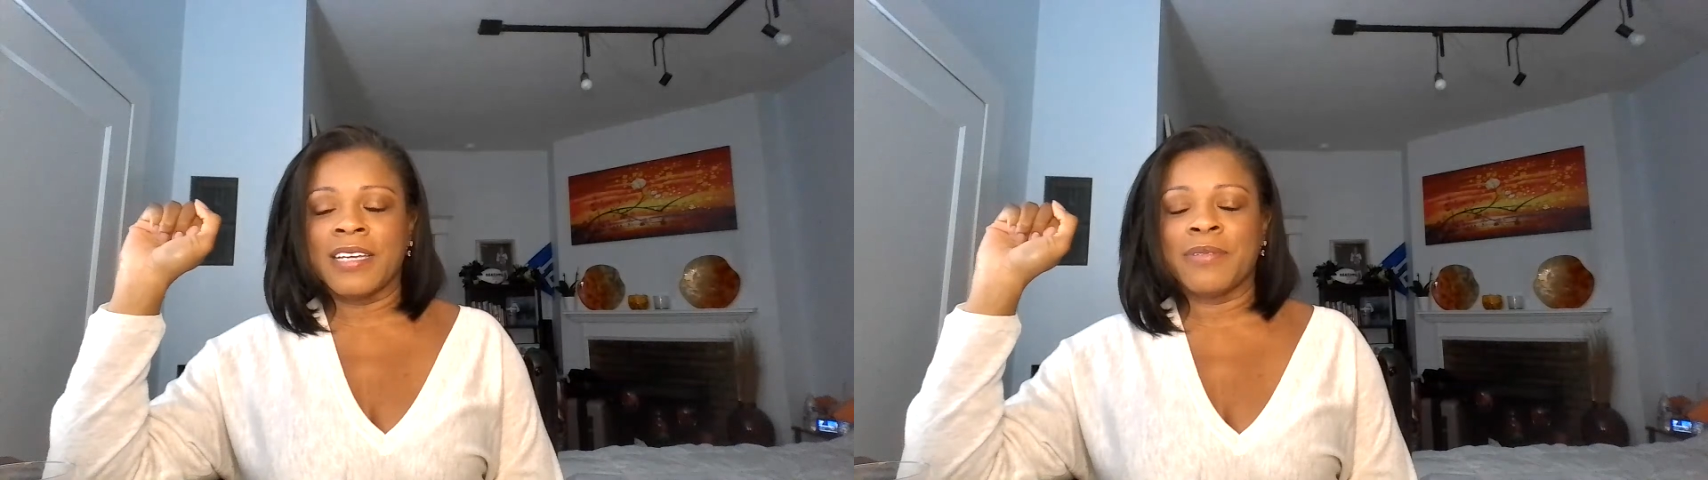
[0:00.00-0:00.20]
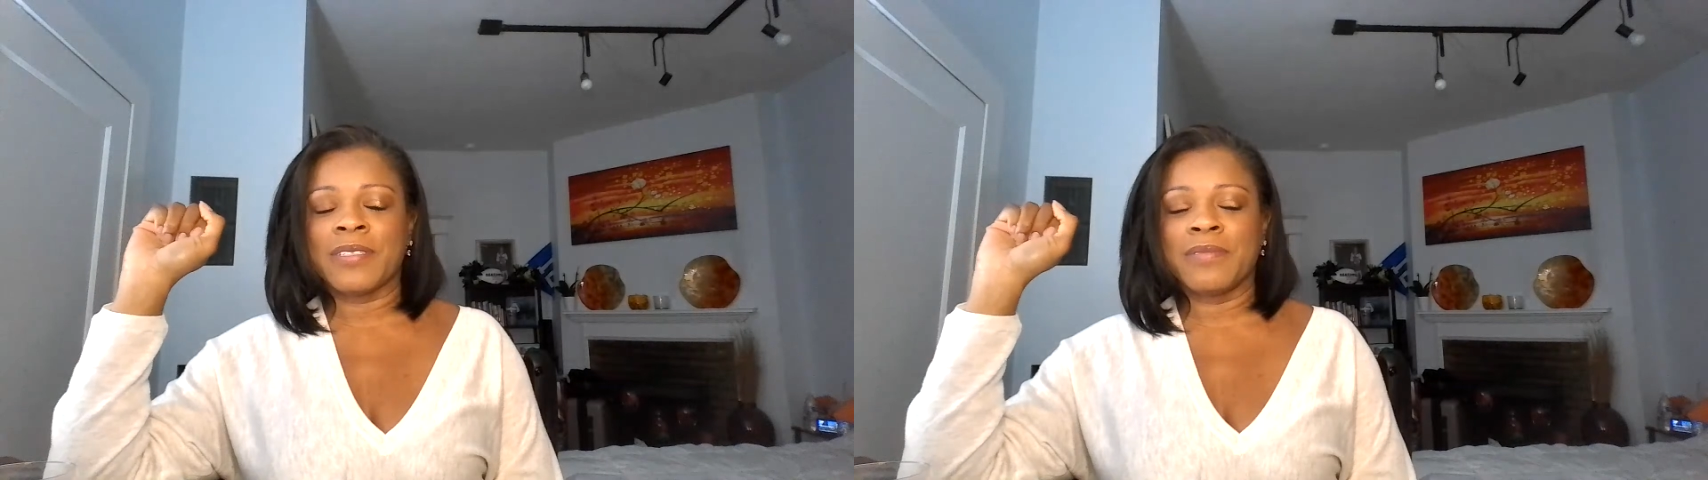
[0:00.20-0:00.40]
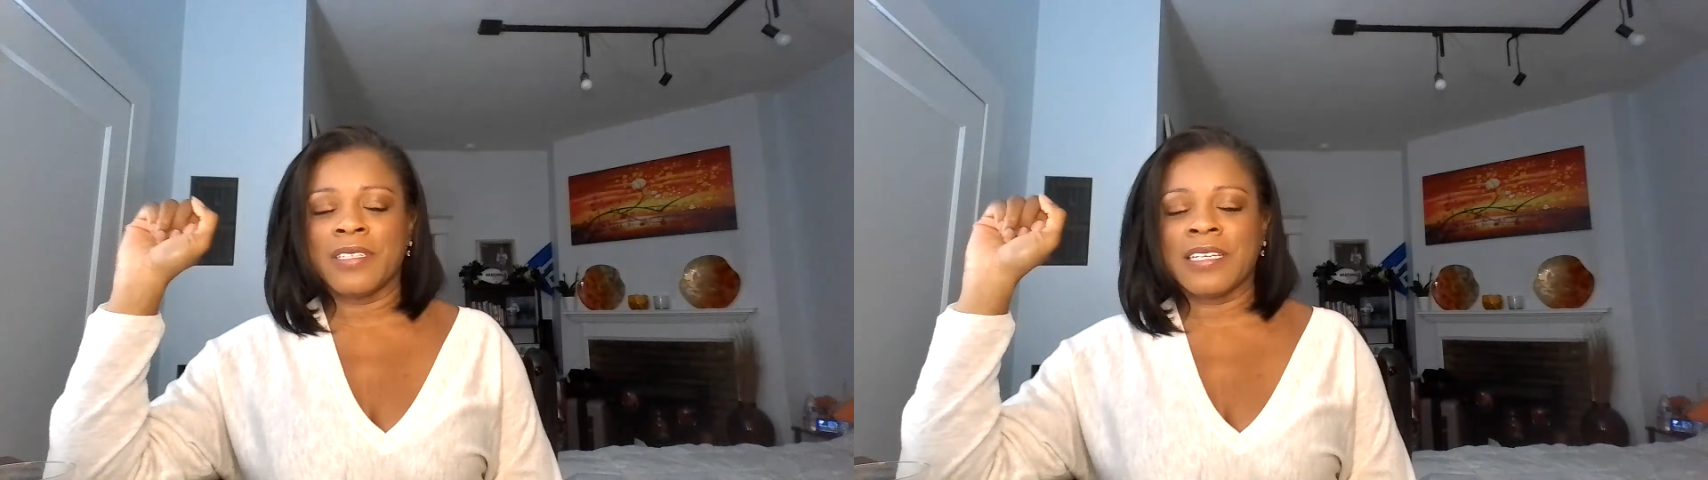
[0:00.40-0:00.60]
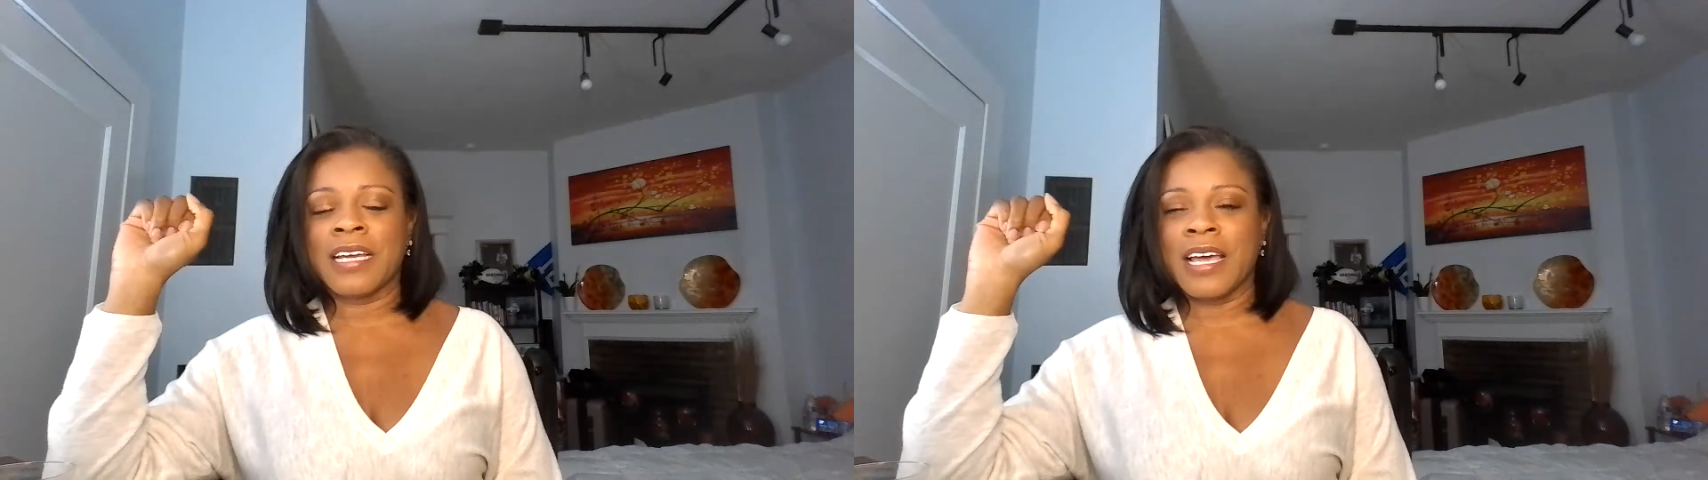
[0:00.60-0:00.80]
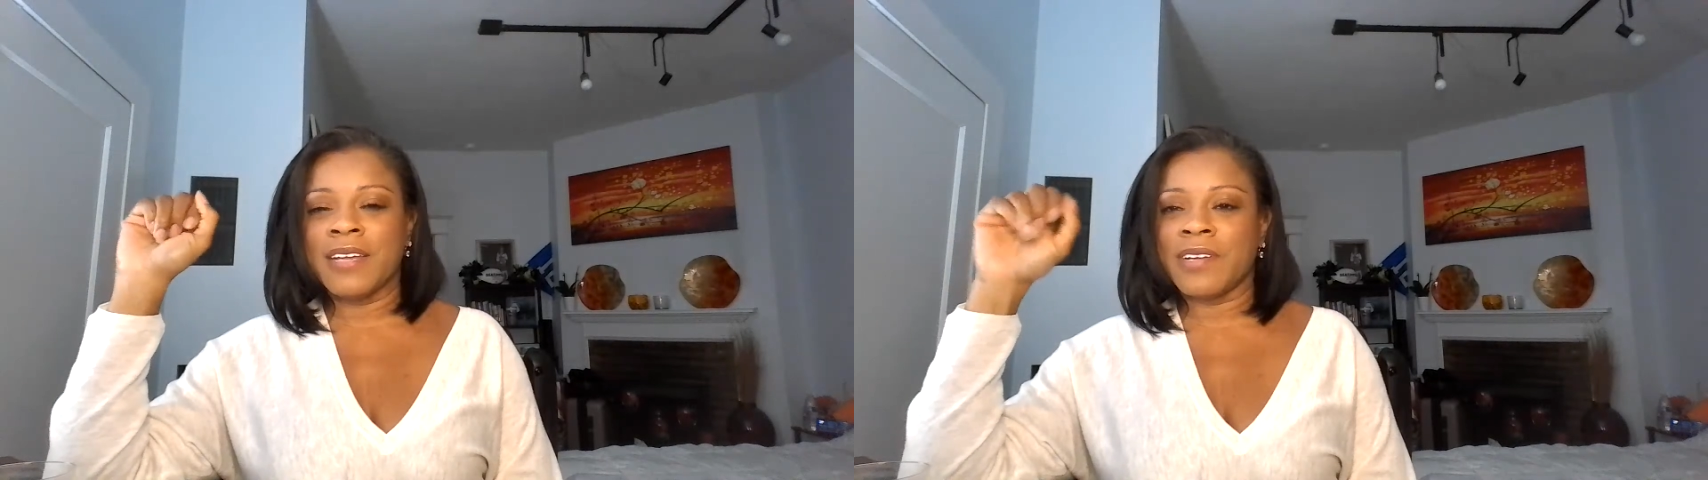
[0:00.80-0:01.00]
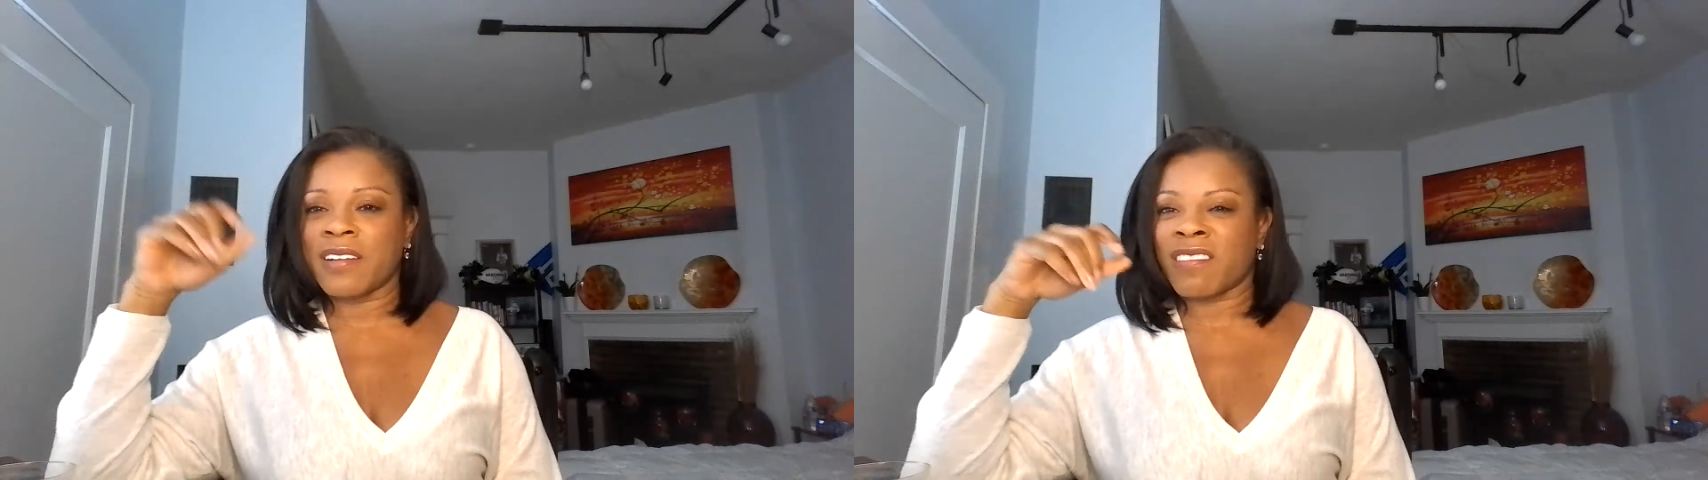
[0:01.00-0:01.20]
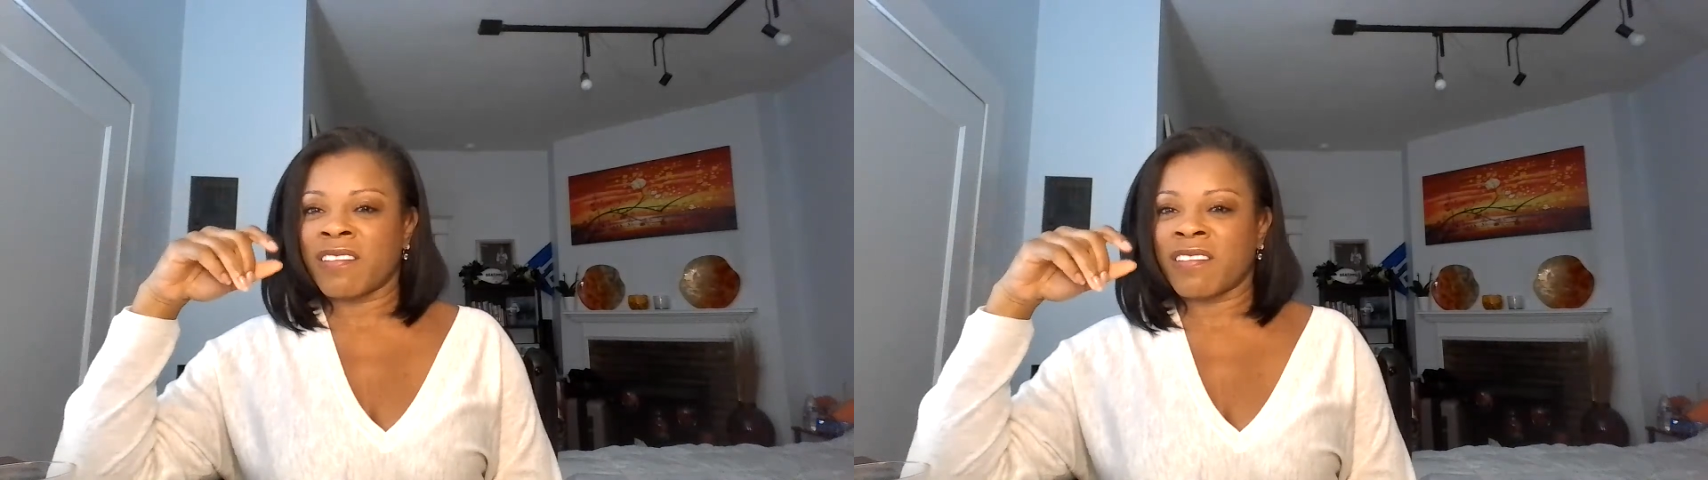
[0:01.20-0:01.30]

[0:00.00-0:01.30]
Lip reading: It was really kind of